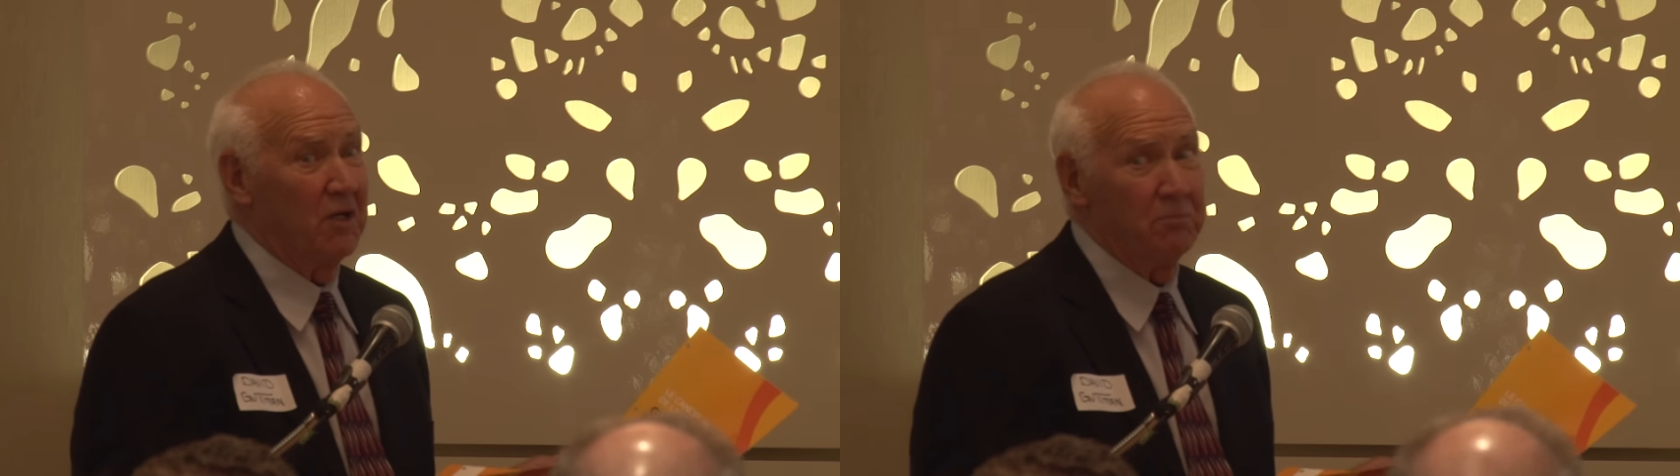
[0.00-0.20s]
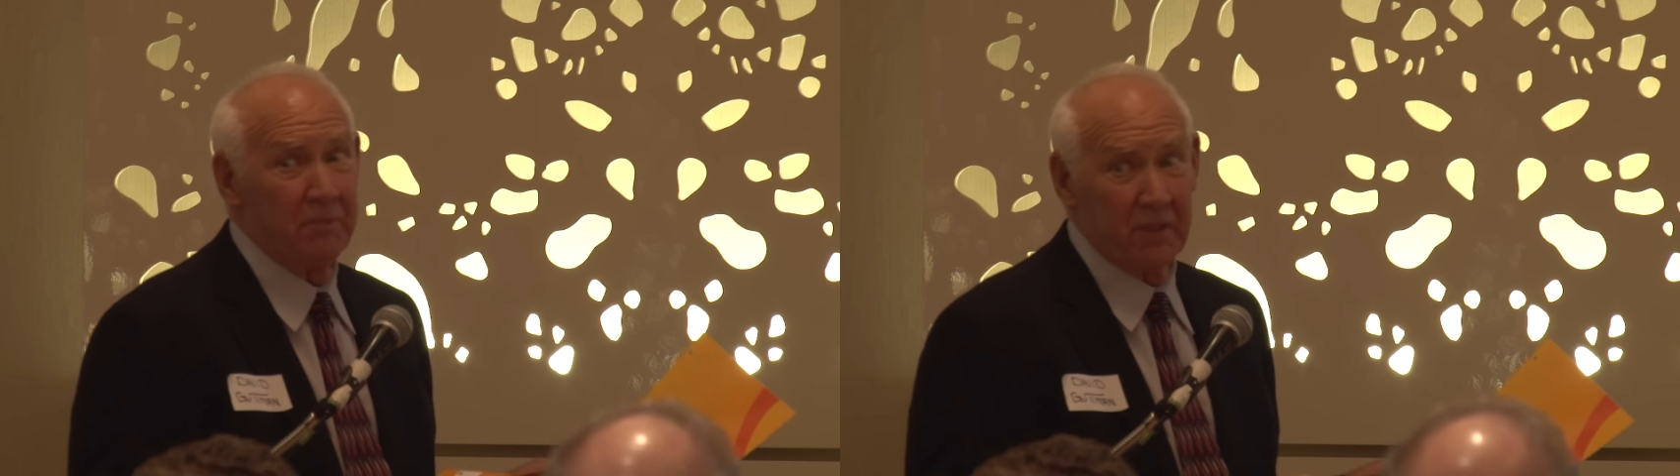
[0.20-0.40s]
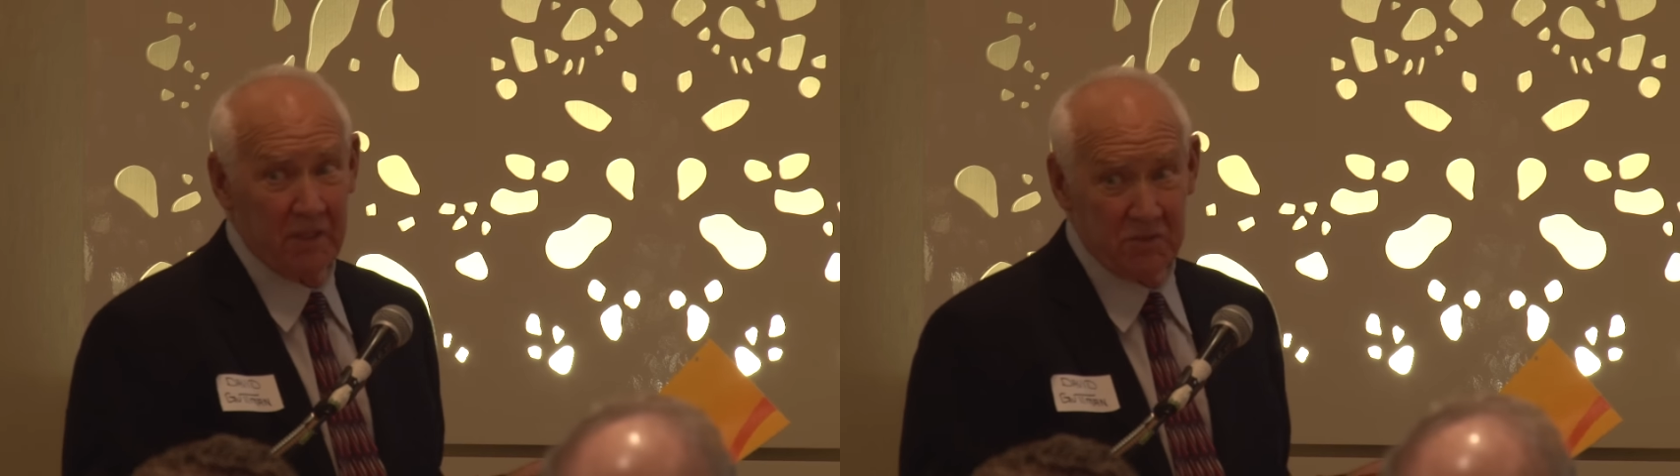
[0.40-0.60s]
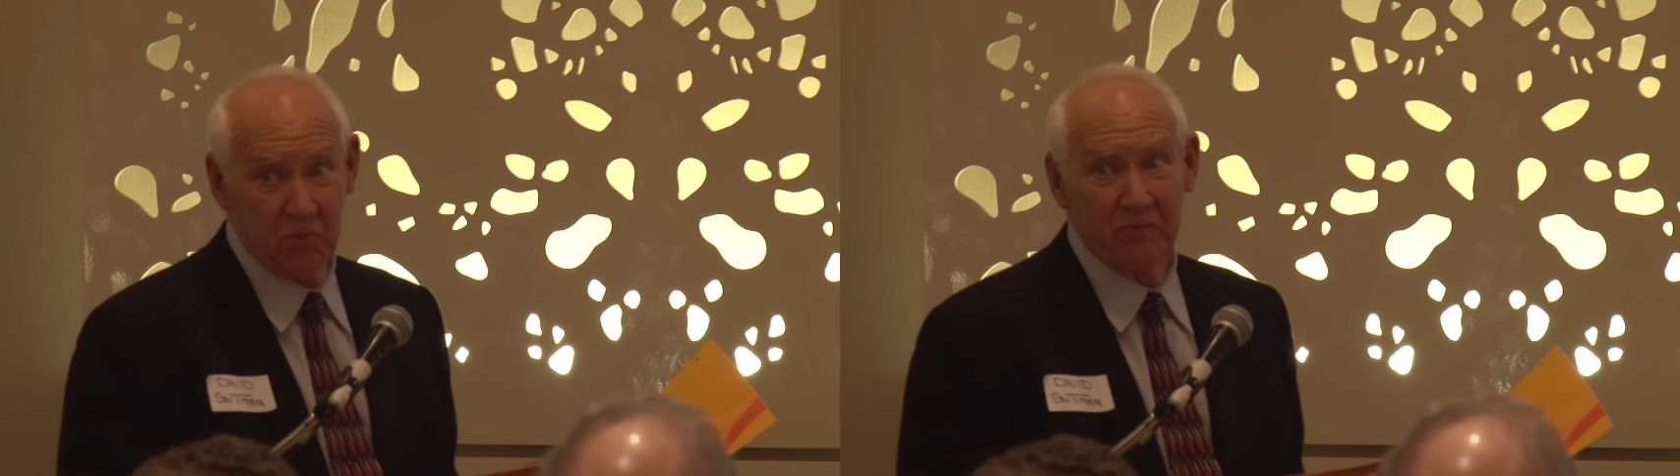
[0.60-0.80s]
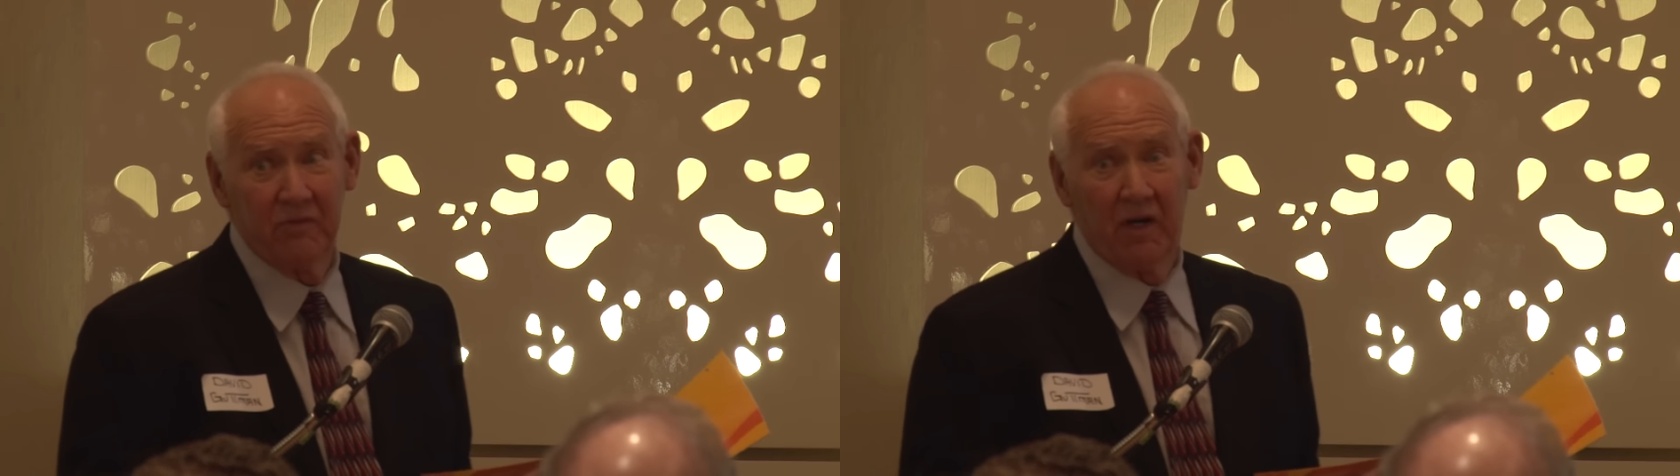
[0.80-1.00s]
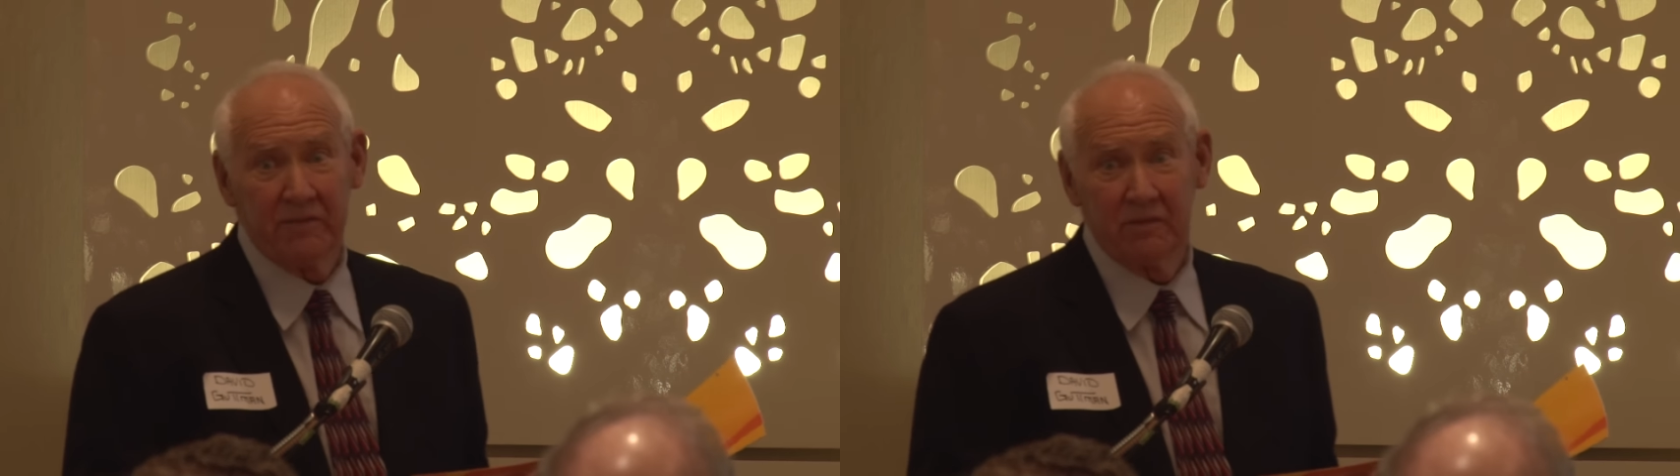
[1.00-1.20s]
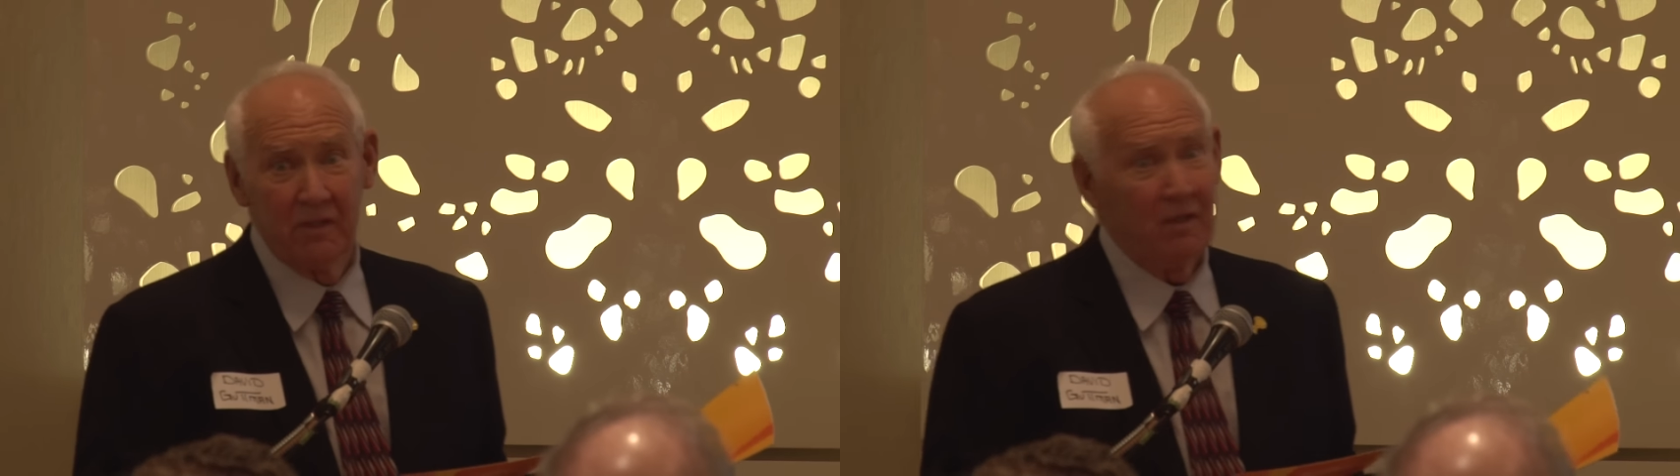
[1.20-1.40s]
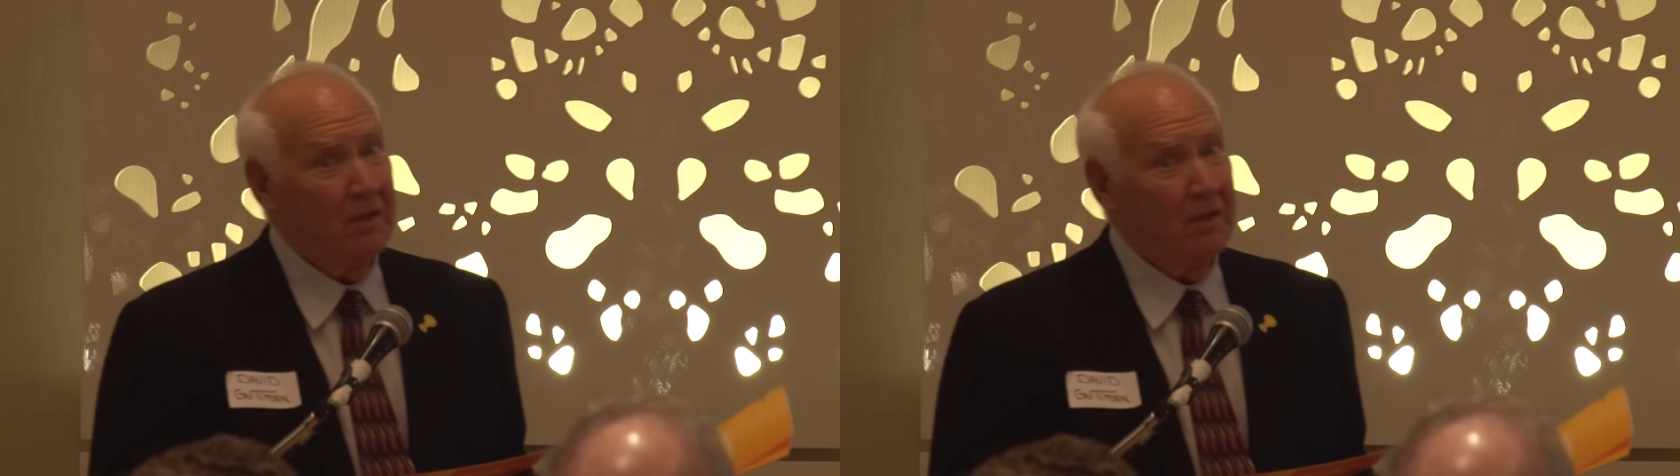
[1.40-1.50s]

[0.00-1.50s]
out because we've got